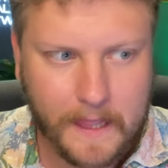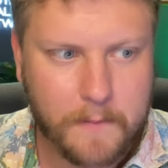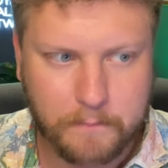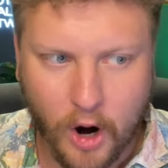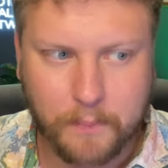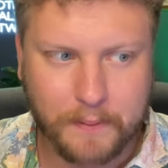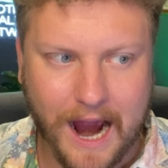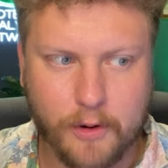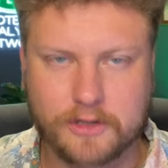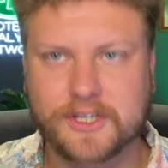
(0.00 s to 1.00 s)
Brock
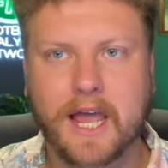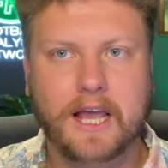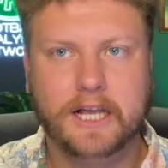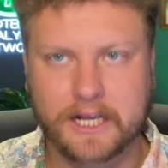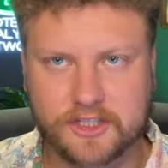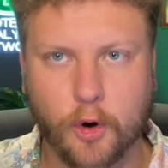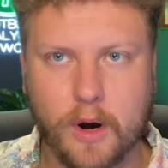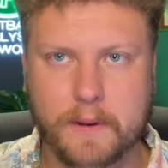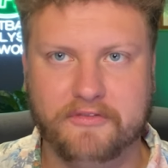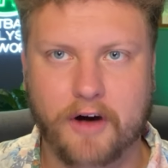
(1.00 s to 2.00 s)
Bowers is going
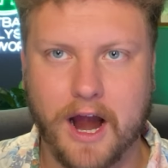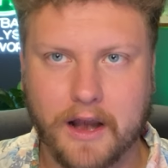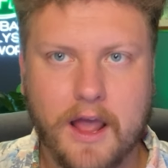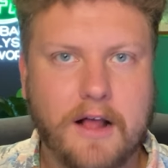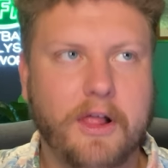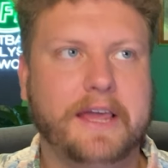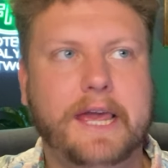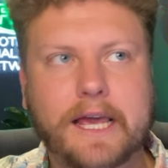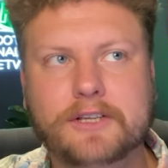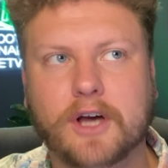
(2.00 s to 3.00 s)
to be fine. Like,
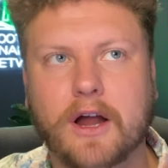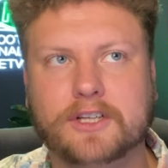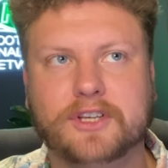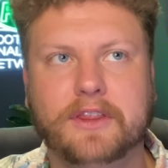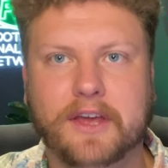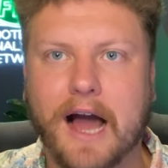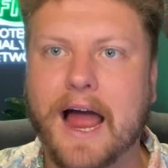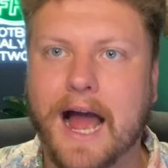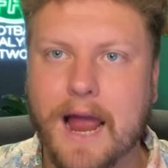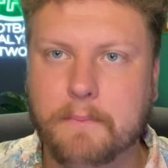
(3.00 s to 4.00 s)
he's honestly the
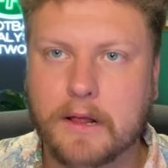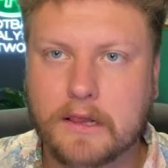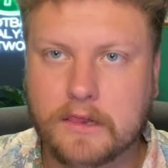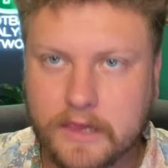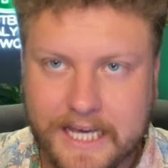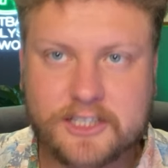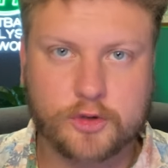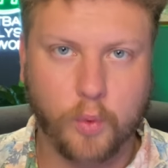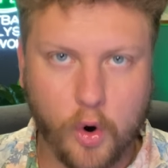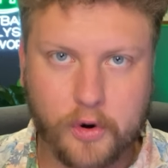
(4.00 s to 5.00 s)
guy I'm
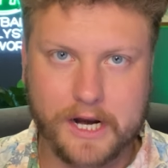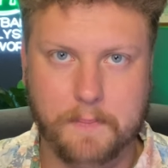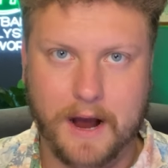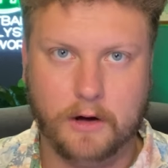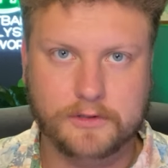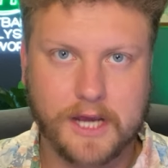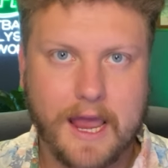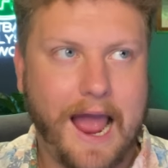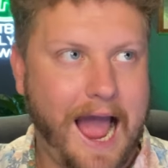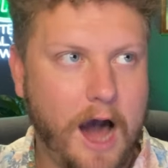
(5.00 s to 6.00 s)
least worried about
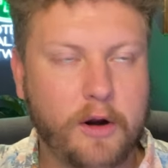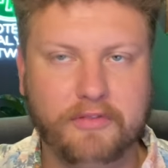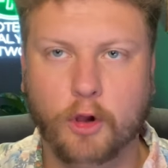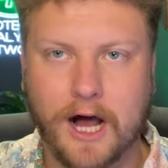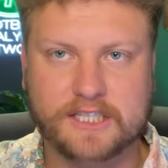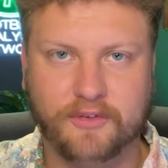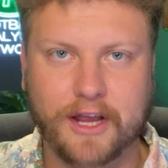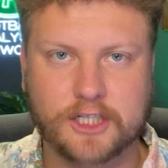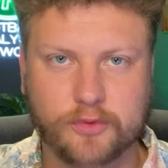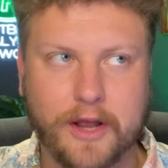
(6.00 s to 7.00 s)
out of the Las
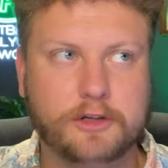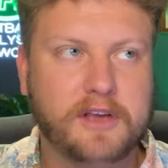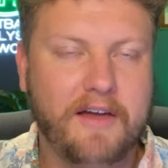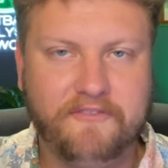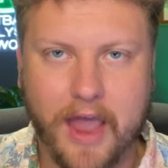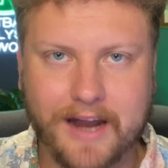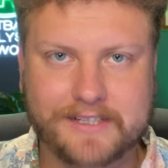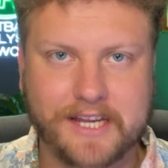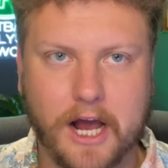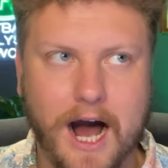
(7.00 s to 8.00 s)
Vegas Raiders
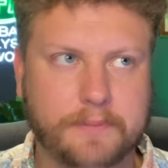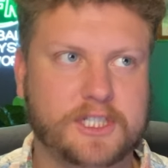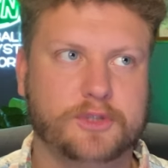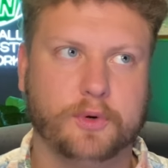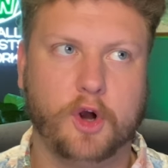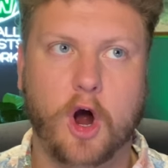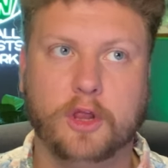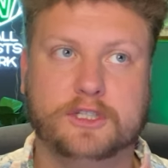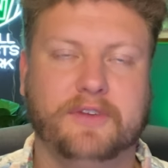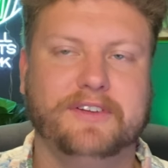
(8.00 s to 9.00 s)
fantasy options,
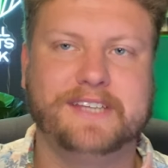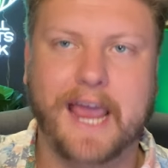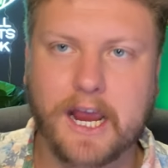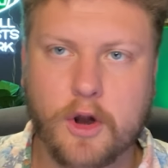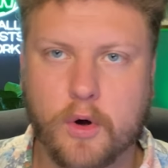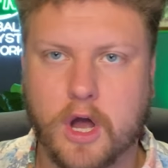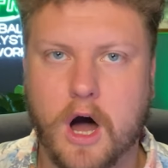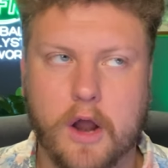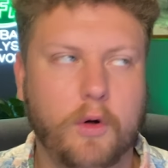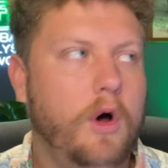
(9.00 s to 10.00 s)
regardless if it's Aiden
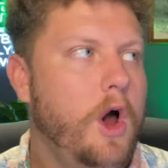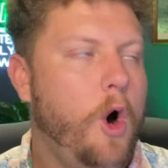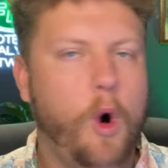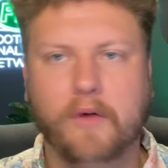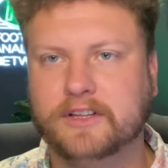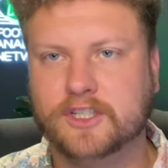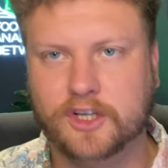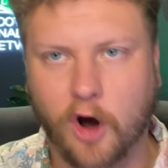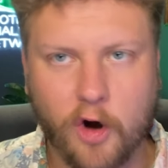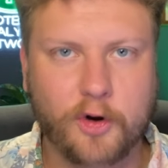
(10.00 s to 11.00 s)
O'Connell or if it's
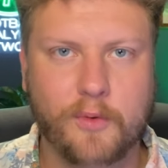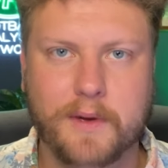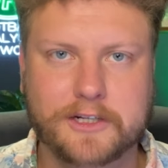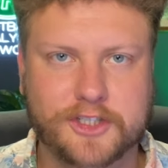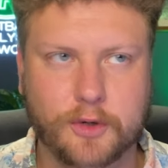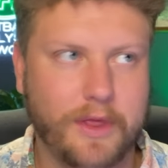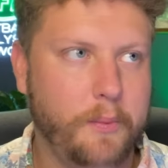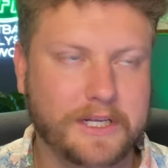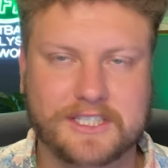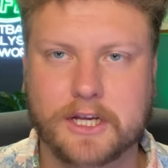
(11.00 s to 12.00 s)
Gardner Minshew
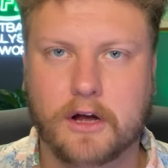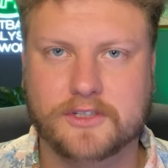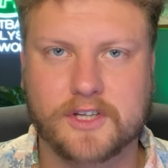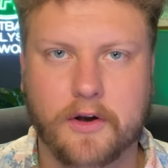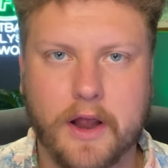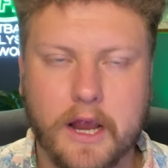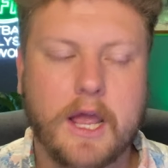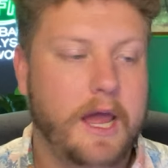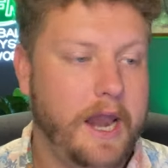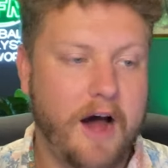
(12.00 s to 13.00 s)
that we see on Sunday.
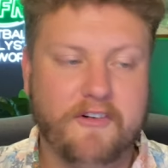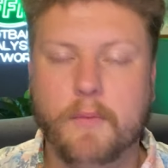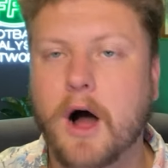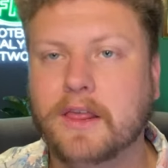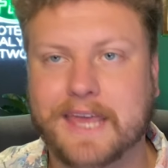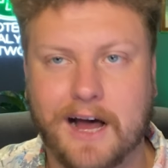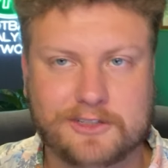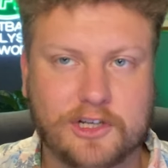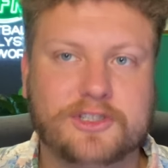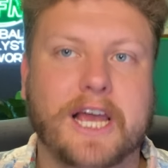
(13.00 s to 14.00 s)
Now, from all
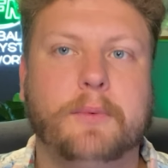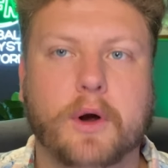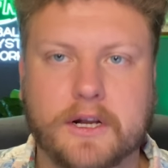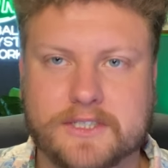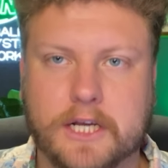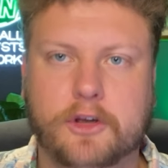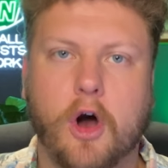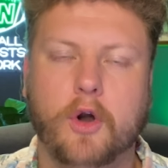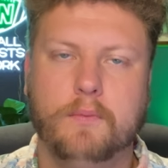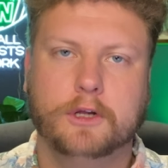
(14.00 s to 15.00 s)
accounts, looks like we're going to see
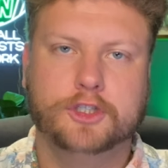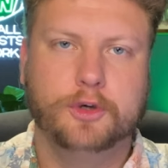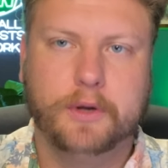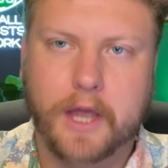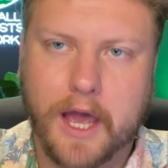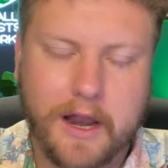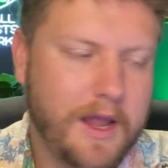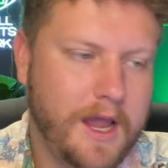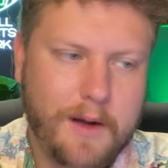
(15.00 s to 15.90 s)
Gardner Minshew again.